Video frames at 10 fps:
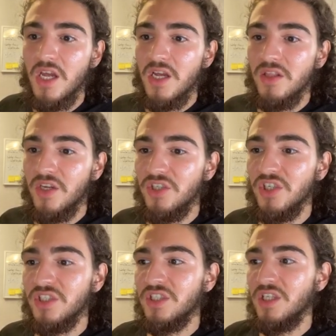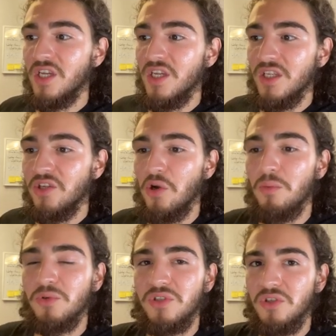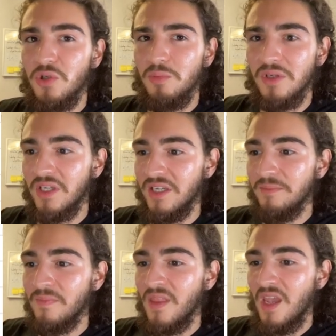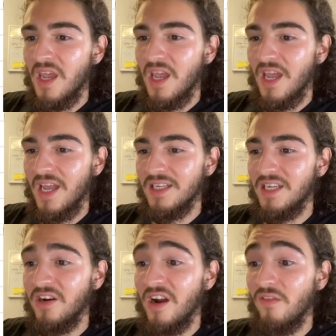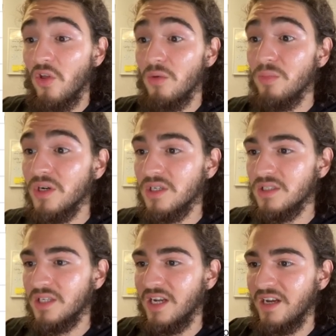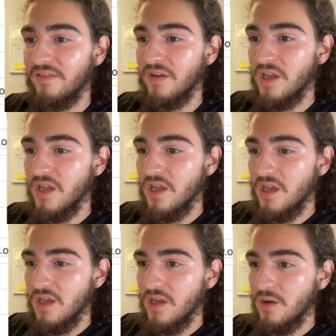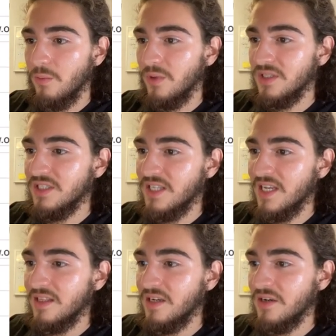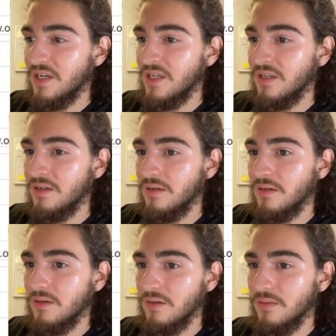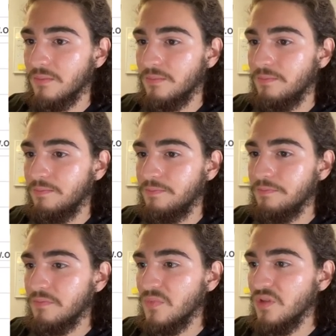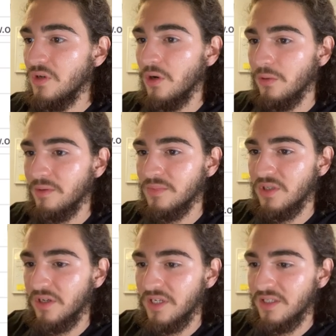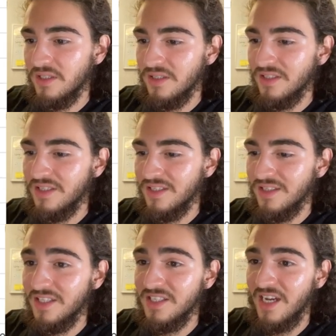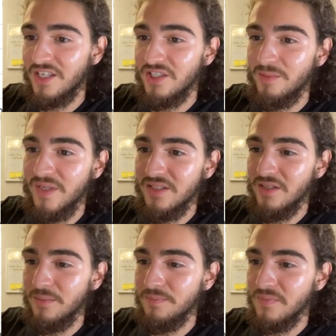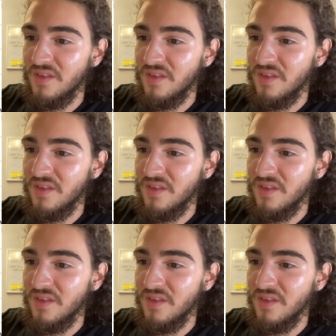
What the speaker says: They're just, almost a duplicate. And here I have all the books, and I have what site they're in. Oh, I'm sorry. This is actually messed up.